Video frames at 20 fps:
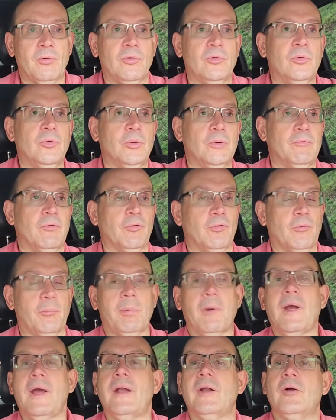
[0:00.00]
or two of The
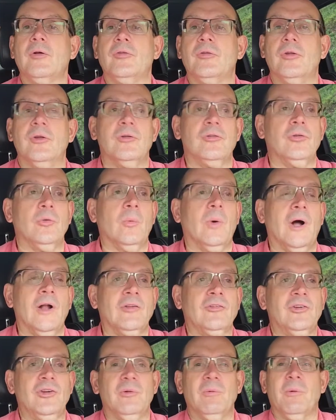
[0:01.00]
Sopranos that you
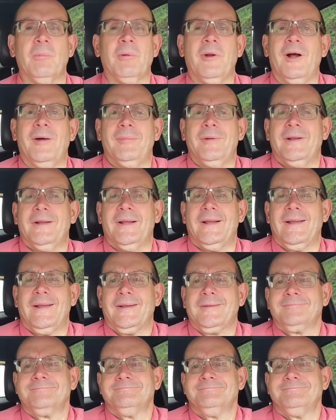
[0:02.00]
watched, you were probably
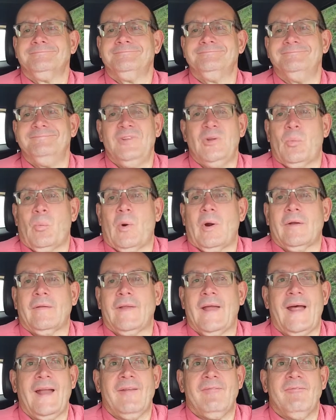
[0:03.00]
like, you weren't
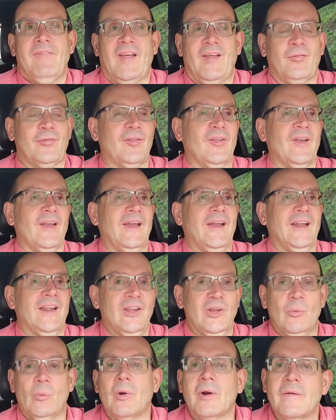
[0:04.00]
that invested in
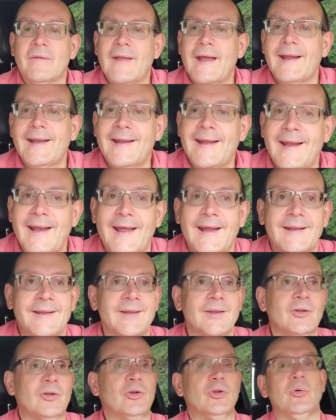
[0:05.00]
it. You weren't that
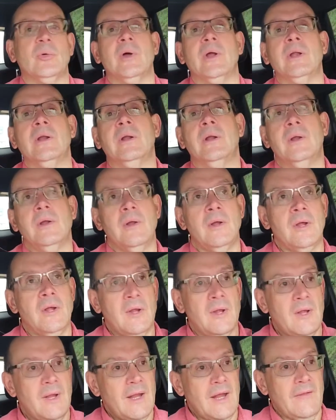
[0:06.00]
connected to it.
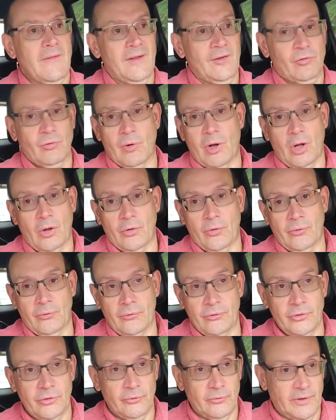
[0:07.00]
And these are all
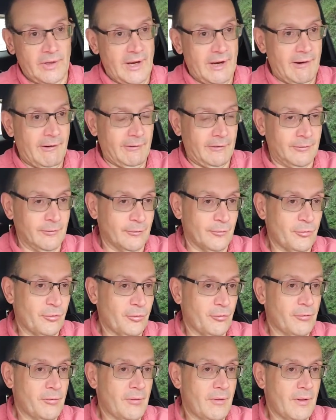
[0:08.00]
new
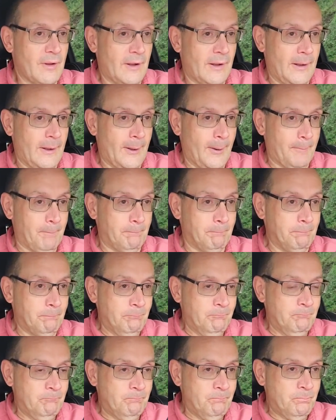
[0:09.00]
characters.
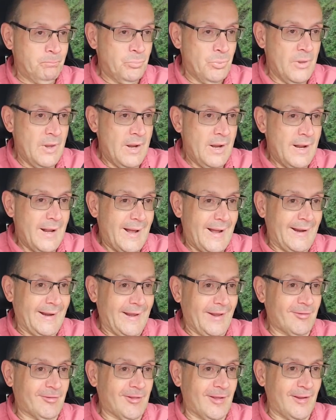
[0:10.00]
I
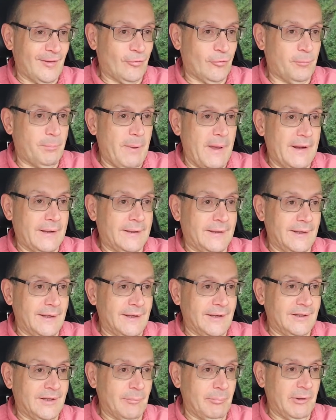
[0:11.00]
guess I expected
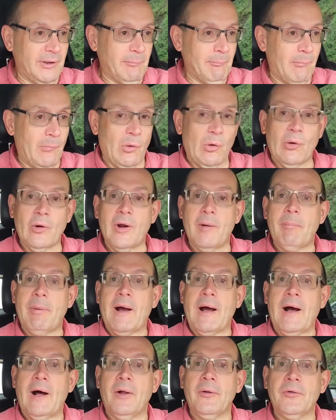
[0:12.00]
it to be more
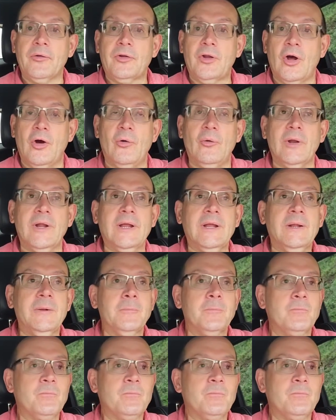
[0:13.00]
about Tony.